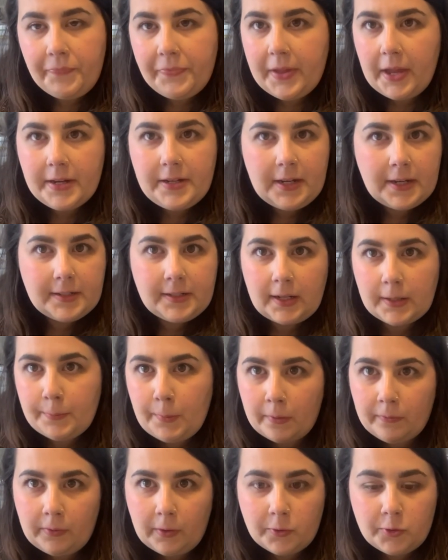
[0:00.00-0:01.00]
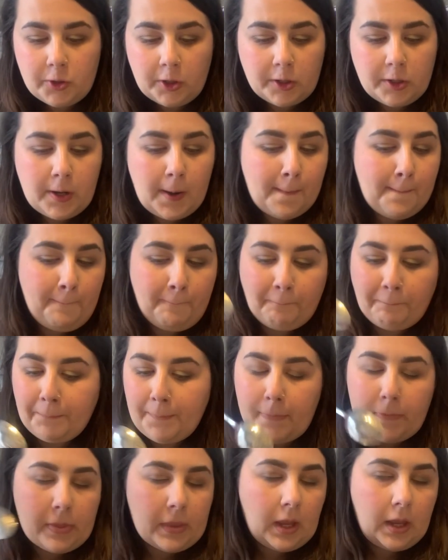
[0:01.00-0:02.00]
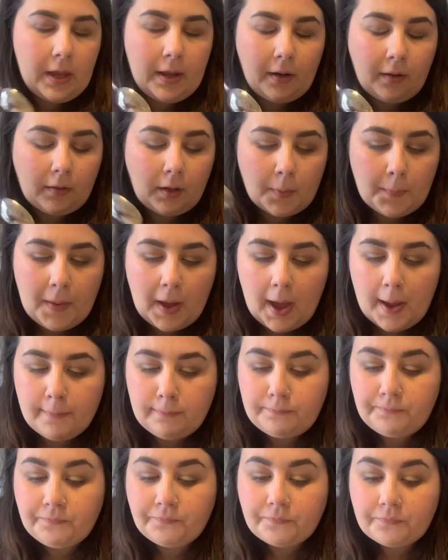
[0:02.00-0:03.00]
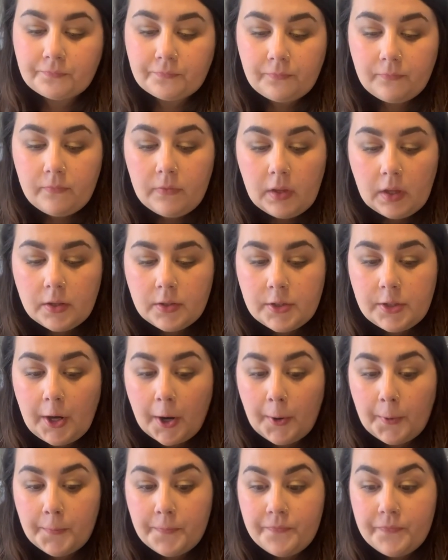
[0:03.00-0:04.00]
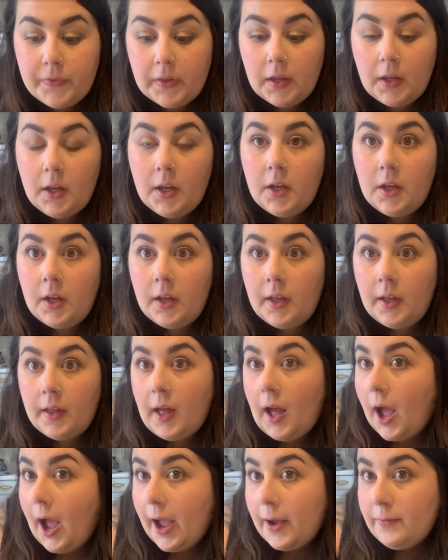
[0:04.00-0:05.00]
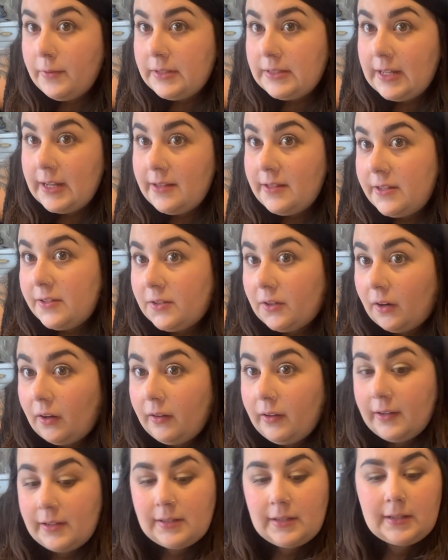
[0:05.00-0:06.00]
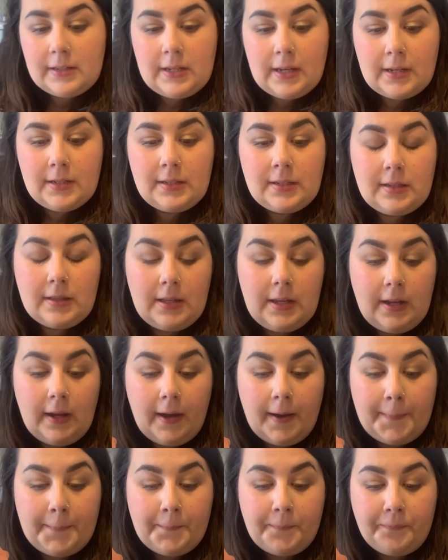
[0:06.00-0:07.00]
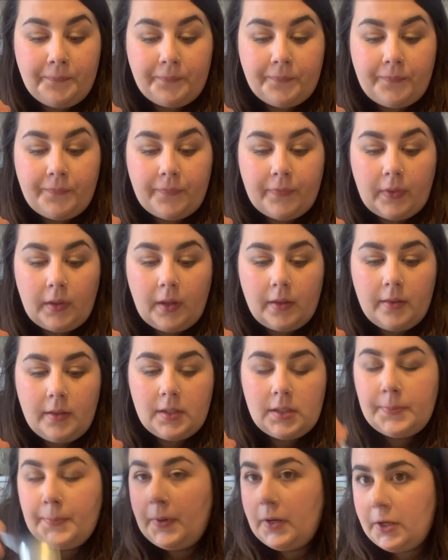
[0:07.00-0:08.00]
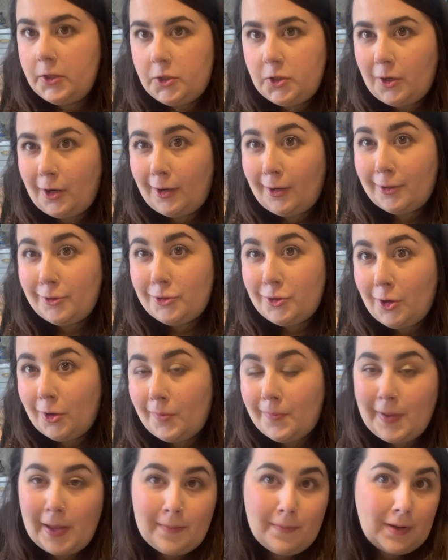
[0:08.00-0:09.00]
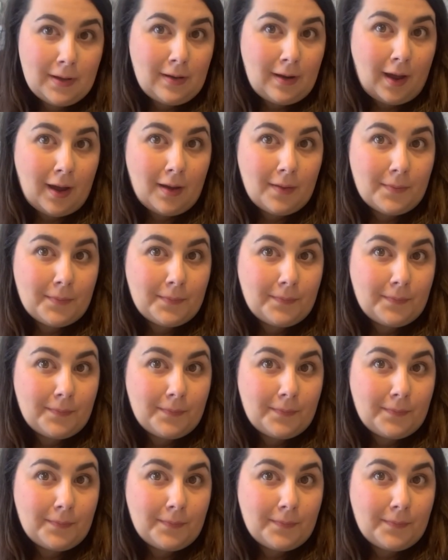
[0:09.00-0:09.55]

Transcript: It tastes like buffalo chicken dip in a little pot. So I would say these are all a success. The um, the spinach and artichoke maybe not,